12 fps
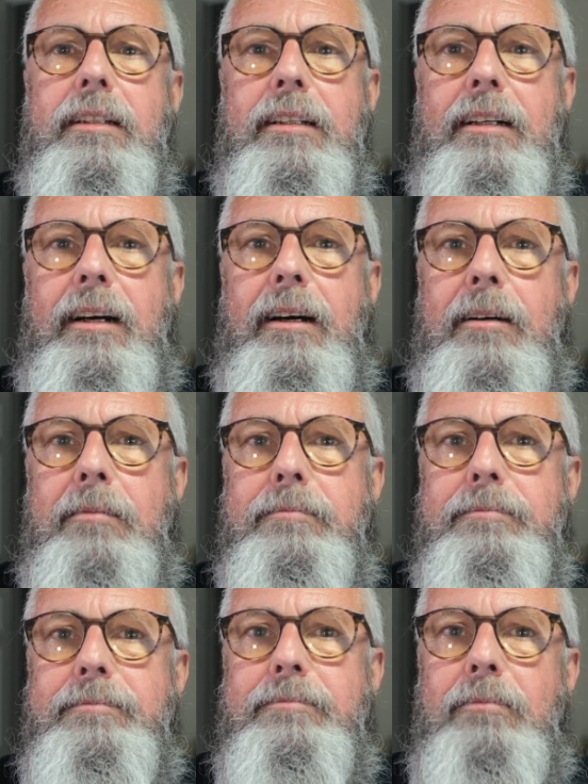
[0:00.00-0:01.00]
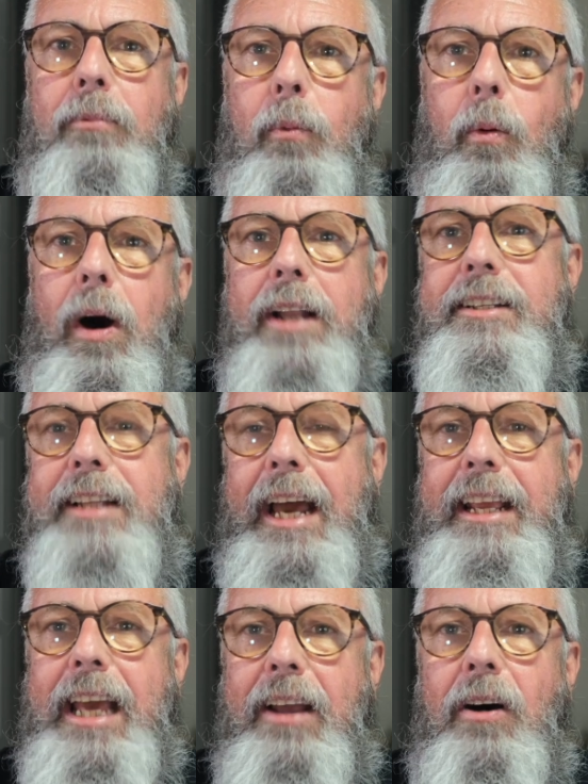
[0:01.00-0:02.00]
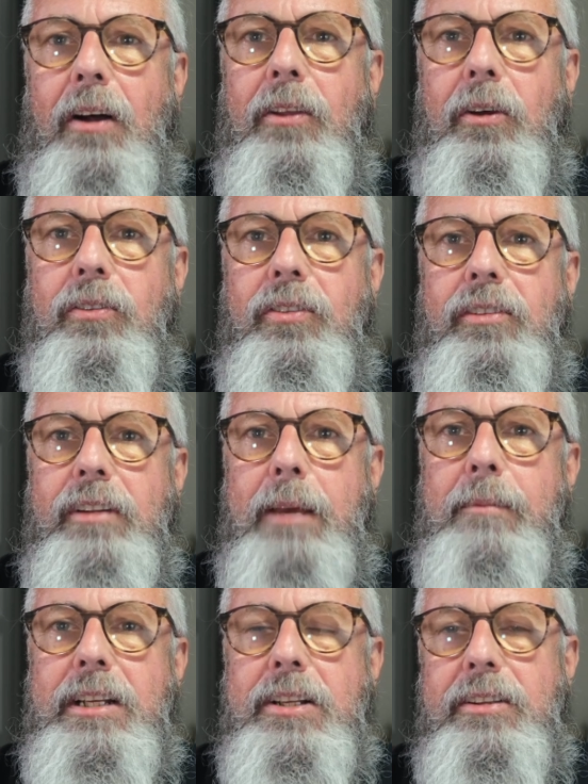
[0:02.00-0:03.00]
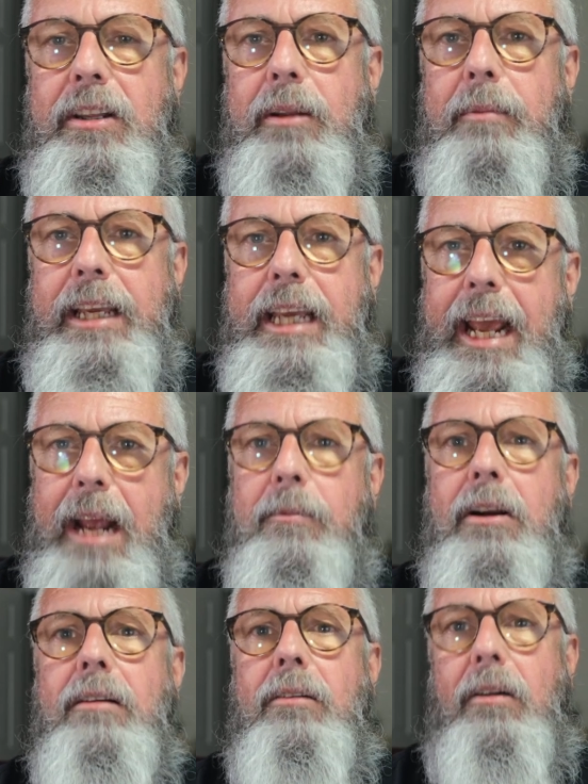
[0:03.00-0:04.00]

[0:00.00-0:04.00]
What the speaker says: Once I get all those images into my camera,